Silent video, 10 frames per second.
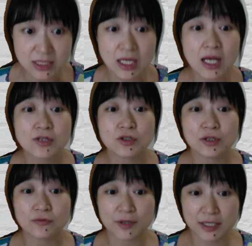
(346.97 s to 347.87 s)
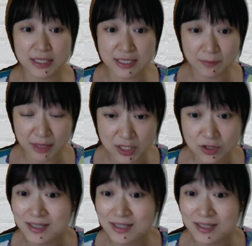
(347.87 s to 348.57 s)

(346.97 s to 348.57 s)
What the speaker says: so the further examination is